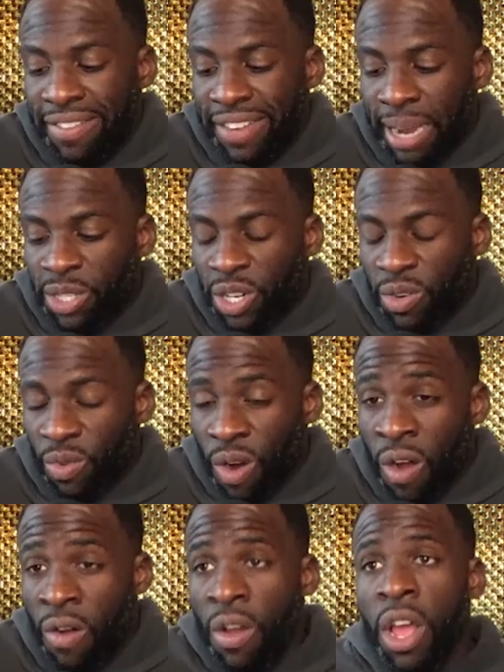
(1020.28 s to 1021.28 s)
games in a
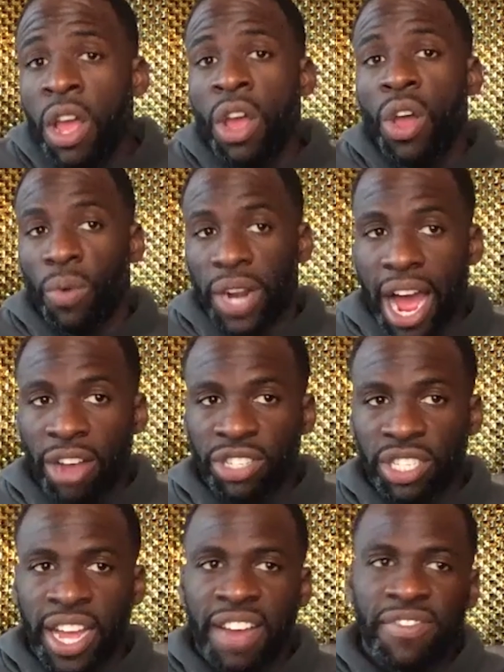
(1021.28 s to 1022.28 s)
row? Without
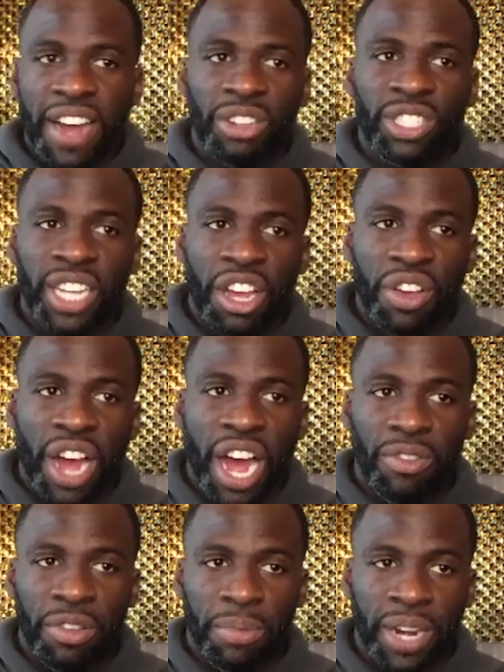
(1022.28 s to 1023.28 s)
Steph, I'll tell you how
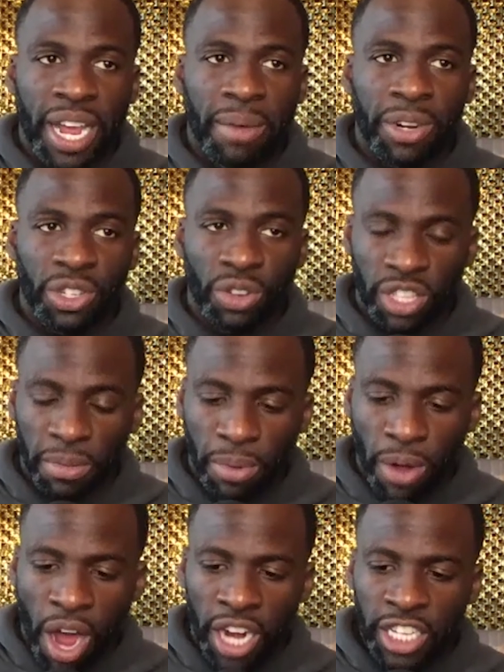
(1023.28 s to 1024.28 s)
we've been able to do it. The
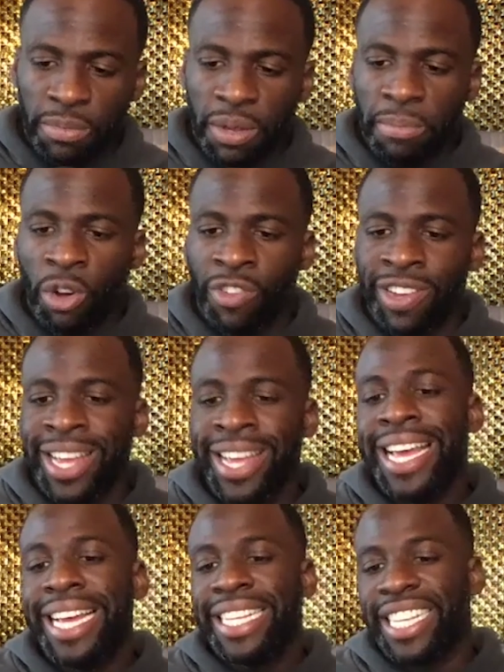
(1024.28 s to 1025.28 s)
ball has been moving.
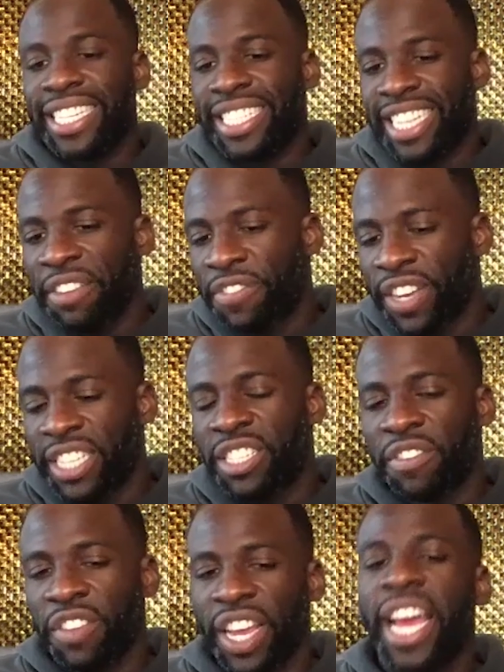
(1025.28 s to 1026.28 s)
The
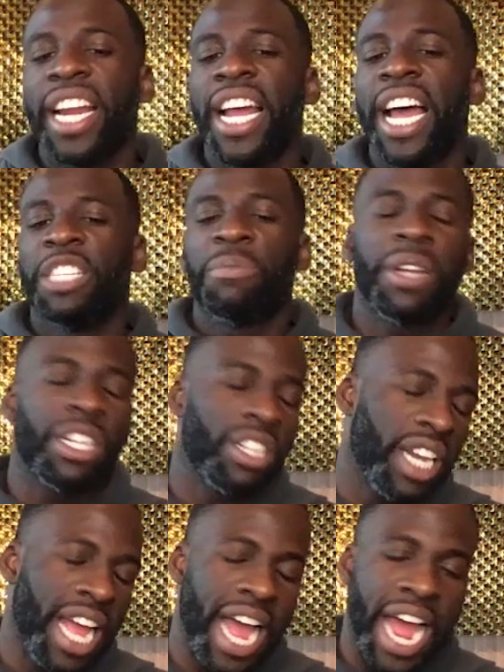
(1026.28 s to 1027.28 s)
defensive end has been
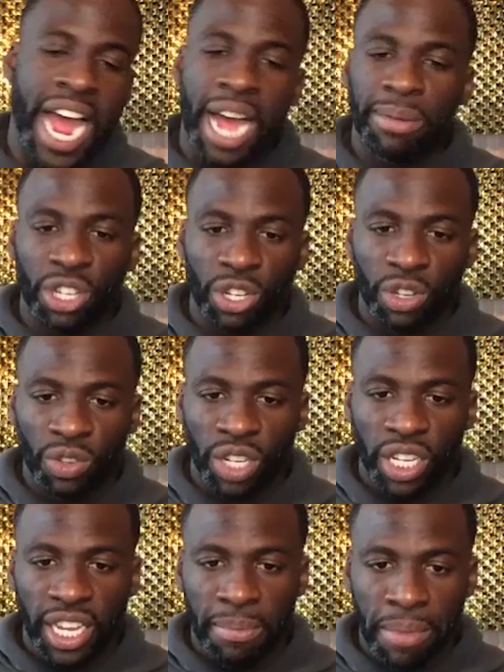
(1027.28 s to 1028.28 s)

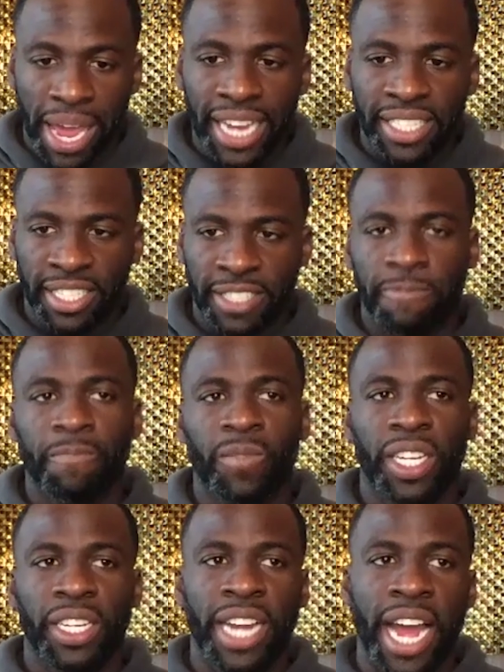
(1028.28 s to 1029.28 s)
absolutely amazing.
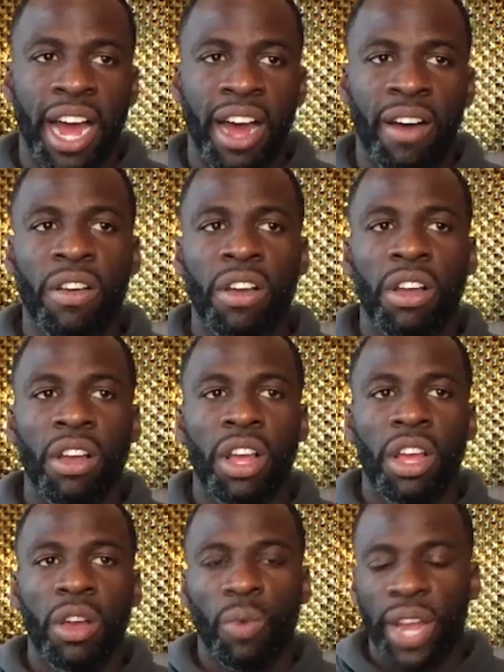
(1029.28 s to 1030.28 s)
Now,
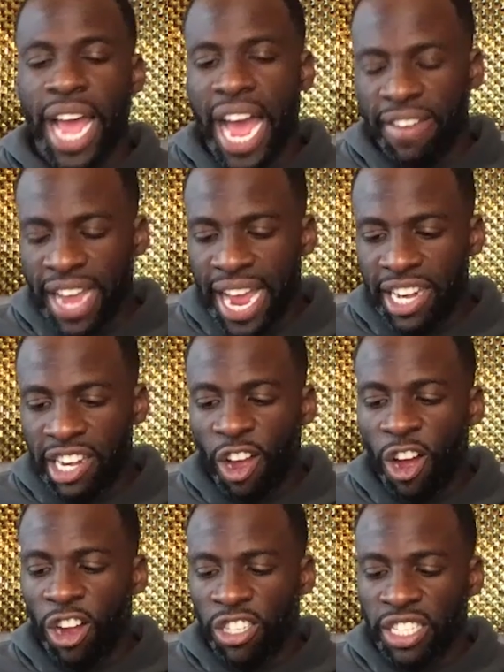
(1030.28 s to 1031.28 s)
we have had
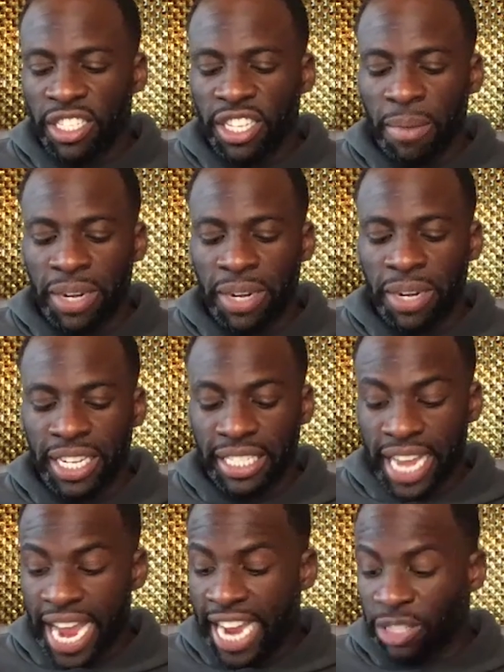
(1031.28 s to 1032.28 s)
lulls in some of these
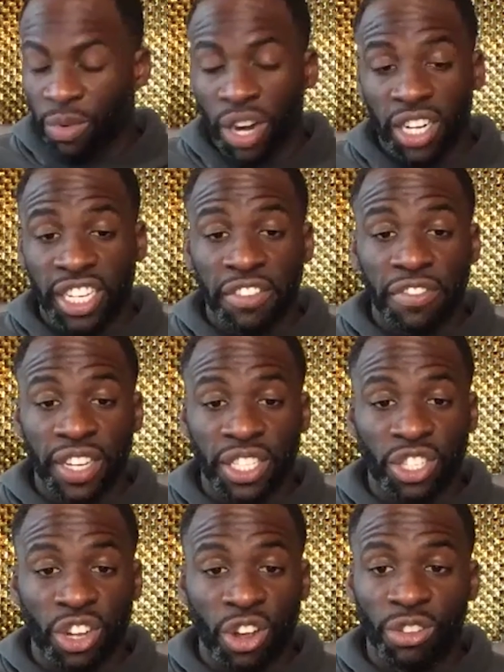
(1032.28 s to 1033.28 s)
games where the defense
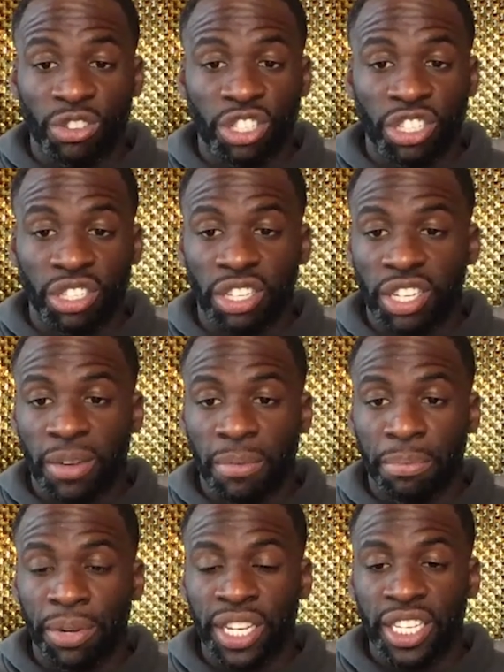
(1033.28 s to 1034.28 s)
goes to
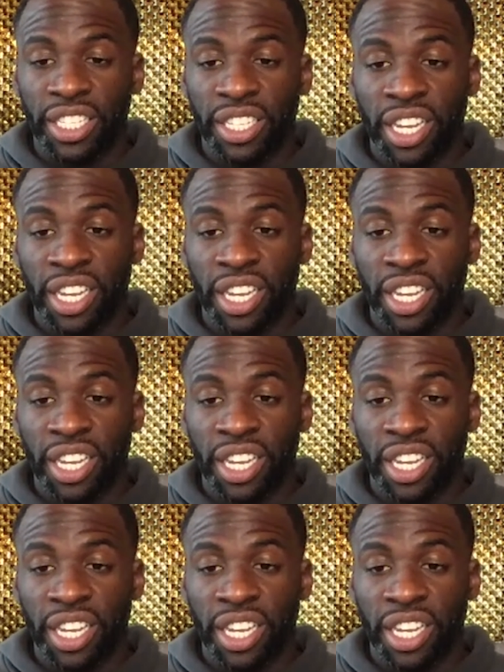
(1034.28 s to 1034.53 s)
complete